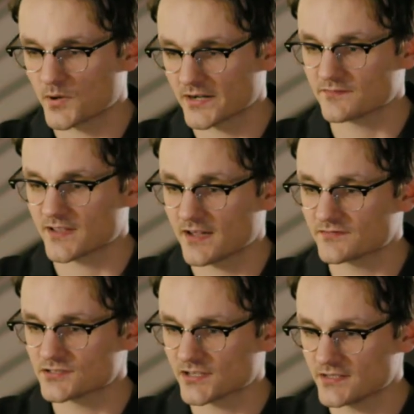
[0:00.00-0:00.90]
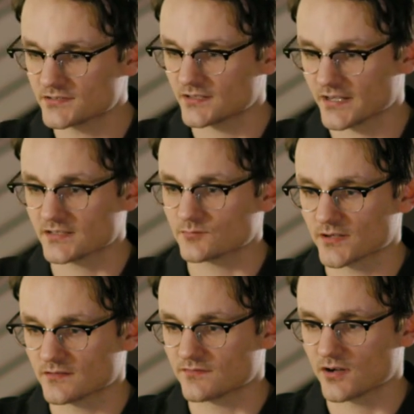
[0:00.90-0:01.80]
but if you have to change it, here's
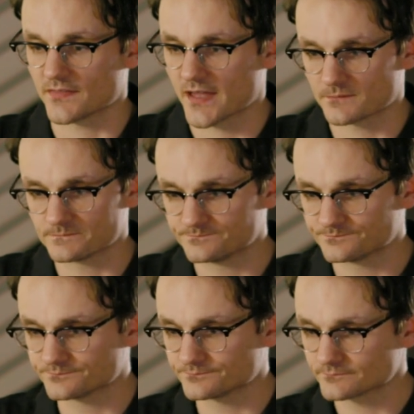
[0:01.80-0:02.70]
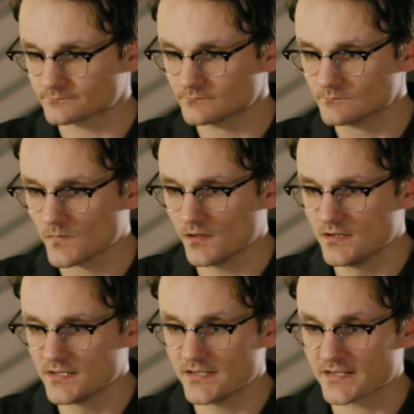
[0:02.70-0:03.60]
where you'd find that.
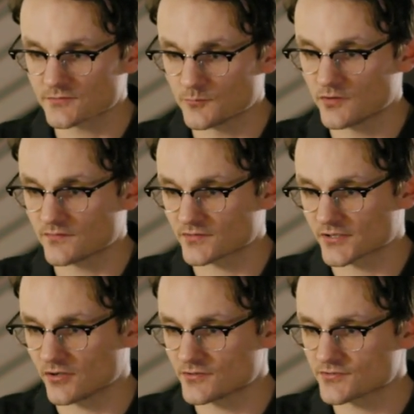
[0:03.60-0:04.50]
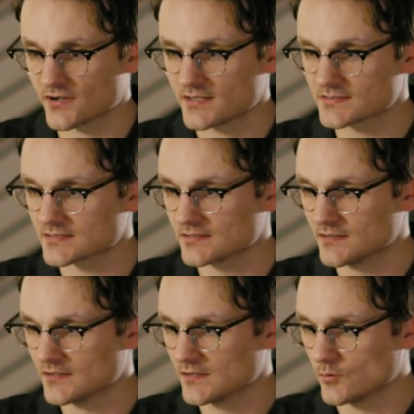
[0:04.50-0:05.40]
Next, we moved on to contrast,
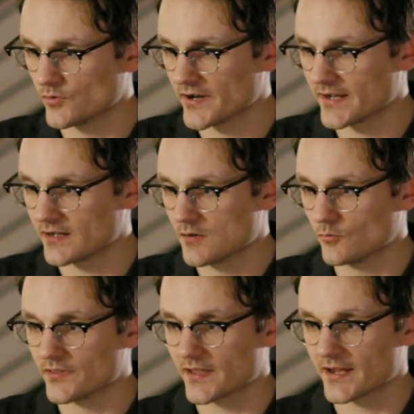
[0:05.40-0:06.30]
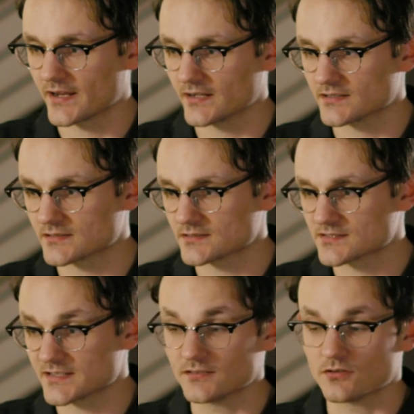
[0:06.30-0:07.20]
where with a
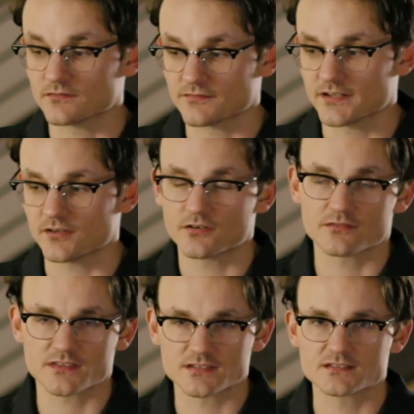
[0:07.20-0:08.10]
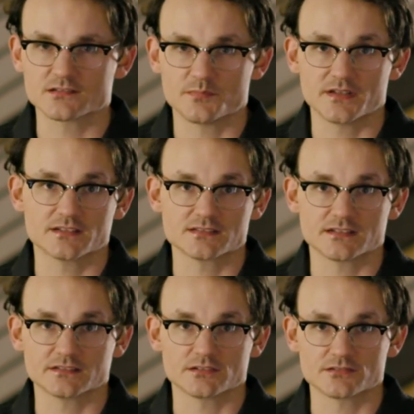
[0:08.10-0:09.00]
C-Log video, this is the biggest
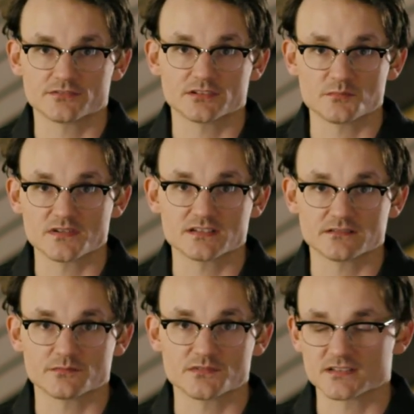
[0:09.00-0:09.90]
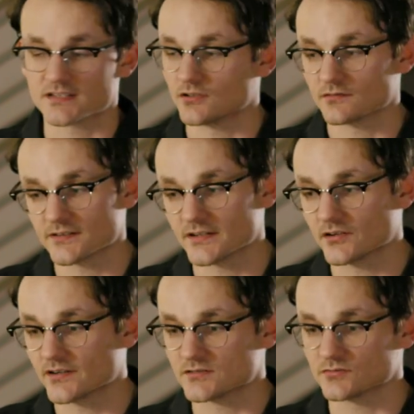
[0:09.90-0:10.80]
thing that is really missing from a C-Log
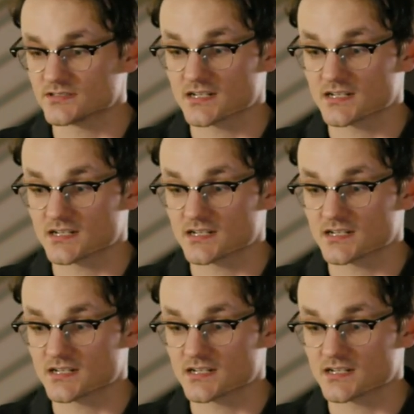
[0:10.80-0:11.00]
video is your